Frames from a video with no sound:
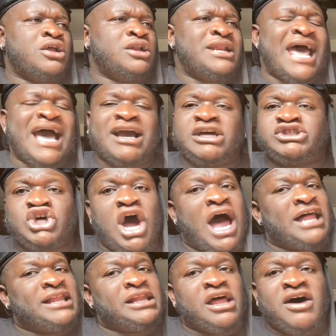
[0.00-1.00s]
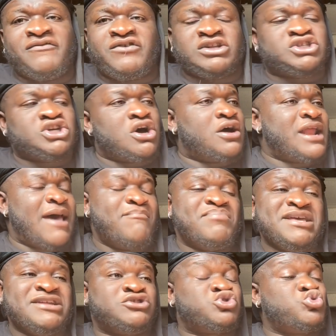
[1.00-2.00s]
That guitar, I love guitar. That
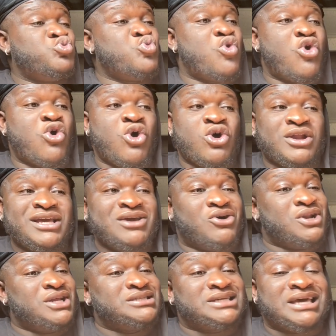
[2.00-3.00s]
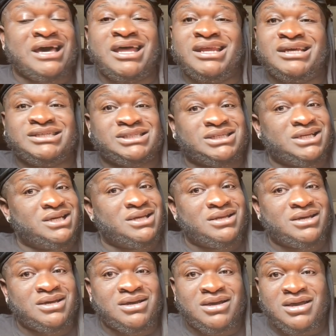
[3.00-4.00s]
beat too hard. He on his gunna shit.
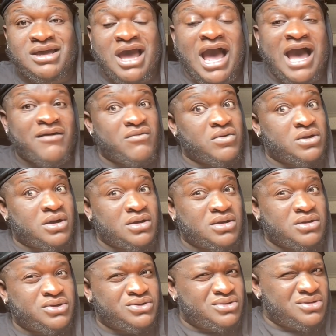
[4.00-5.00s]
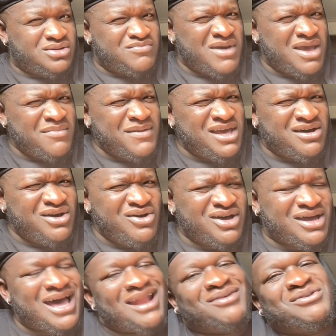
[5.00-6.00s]
Maybe a
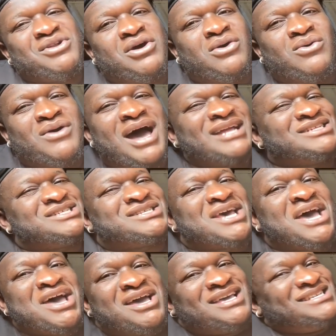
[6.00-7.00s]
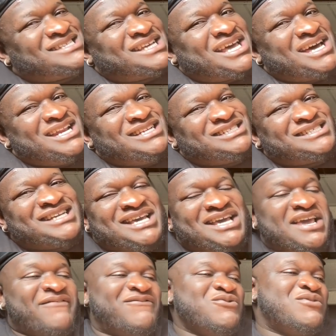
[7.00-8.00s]
hook? I don't know. It's gunna
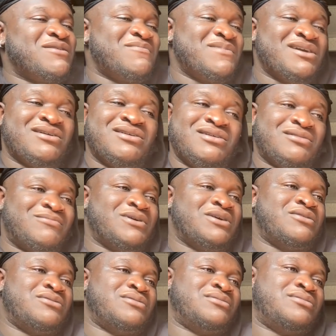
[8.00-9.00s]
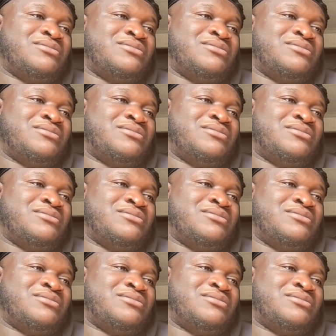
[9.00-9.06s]
shit. If you give me a hook, bro.